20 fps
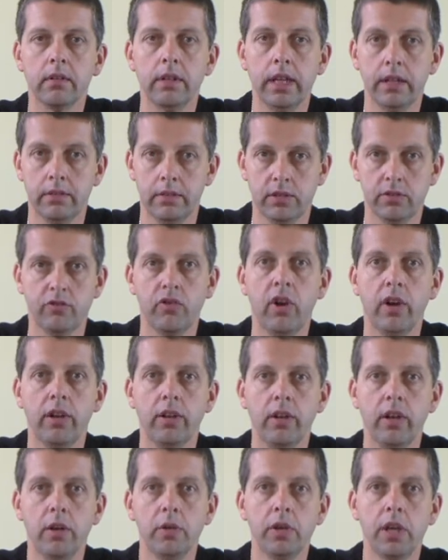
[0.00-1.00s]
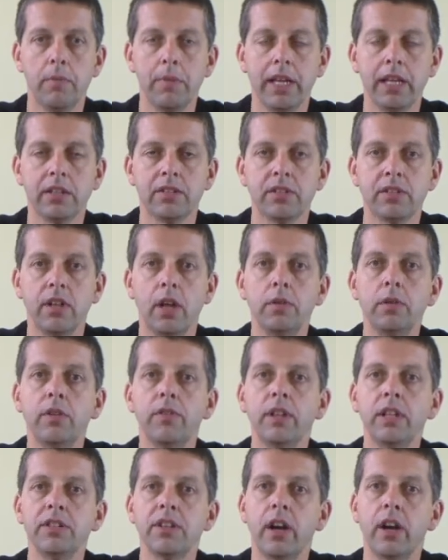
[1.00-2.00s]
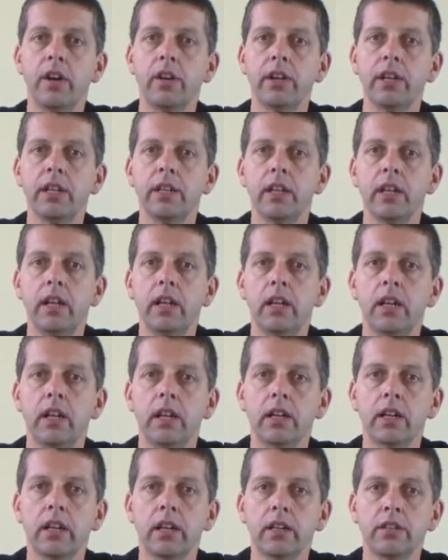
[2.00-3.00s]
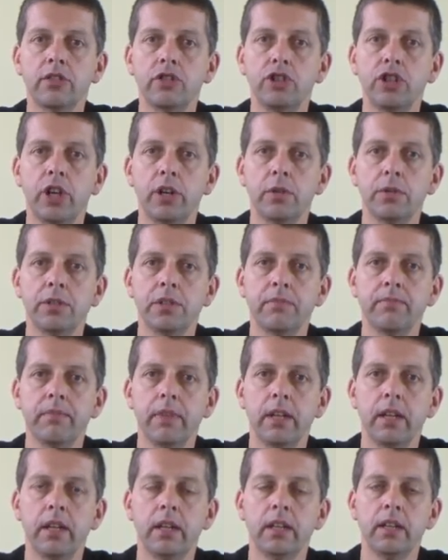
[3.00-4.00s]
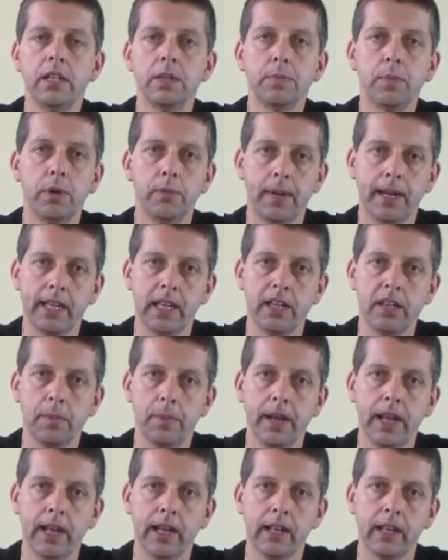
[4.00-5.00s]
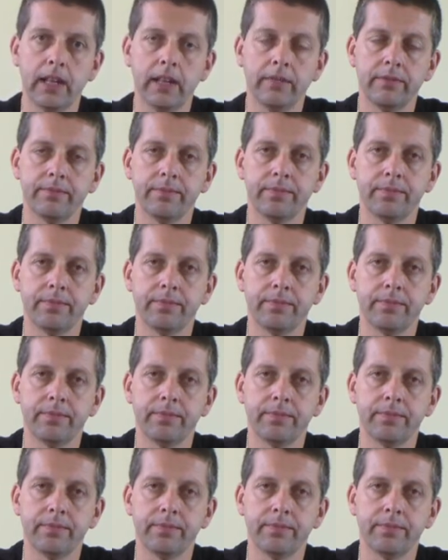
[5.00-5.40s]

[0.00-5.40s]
Yeah, that's right. No gimmicks, no nothing to hide. The card's chosen. It's put back in the pack.